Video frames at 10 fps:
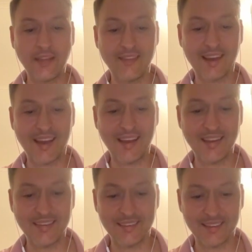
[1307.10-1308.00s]

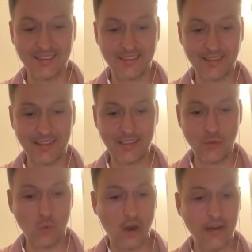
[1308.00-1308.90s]
takes
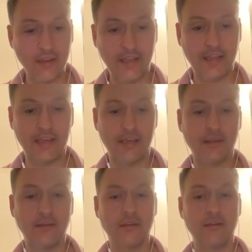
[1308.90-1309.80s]
c1 here.
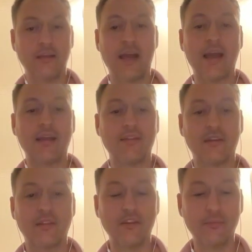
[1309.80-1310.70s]
And
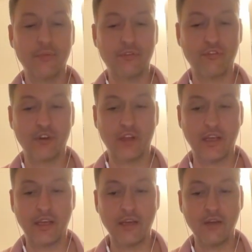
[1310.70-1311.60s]
in this position
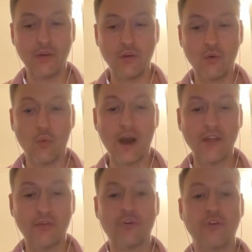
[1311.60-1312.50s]
here, white
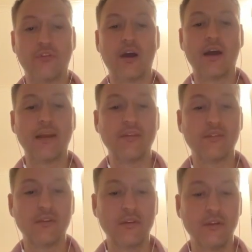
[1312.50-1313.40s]
resigned.
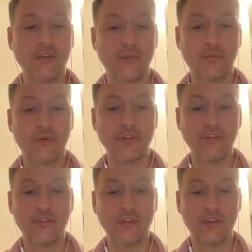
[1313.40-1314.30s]
The point
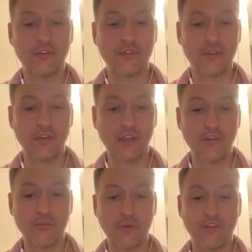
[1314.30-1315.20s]
is this:
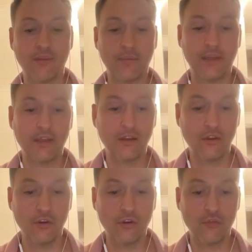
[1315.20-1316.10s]
if we simply
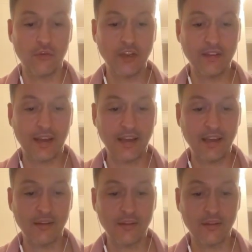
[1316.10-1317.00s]

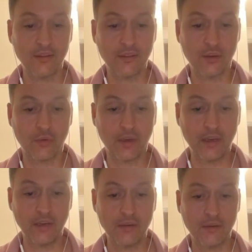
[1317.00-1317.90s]
retake the
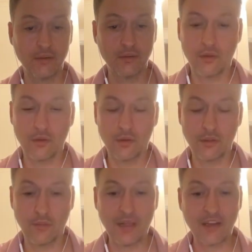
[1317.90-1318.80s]
queen,
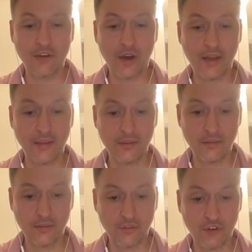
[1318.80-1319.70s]
the black knight
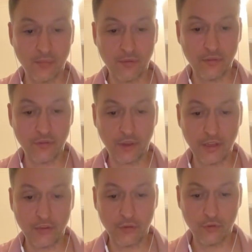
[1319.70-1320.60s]
jumps into
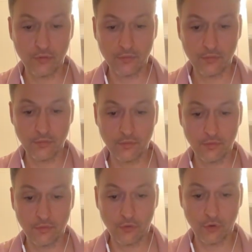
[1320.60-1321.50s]
e2,
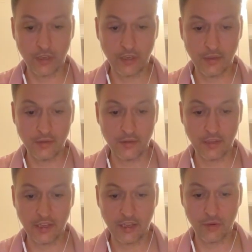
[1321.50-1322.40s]
forking the
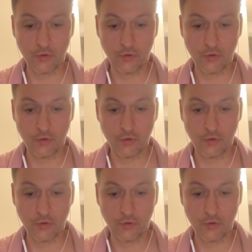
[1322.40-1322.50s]
king and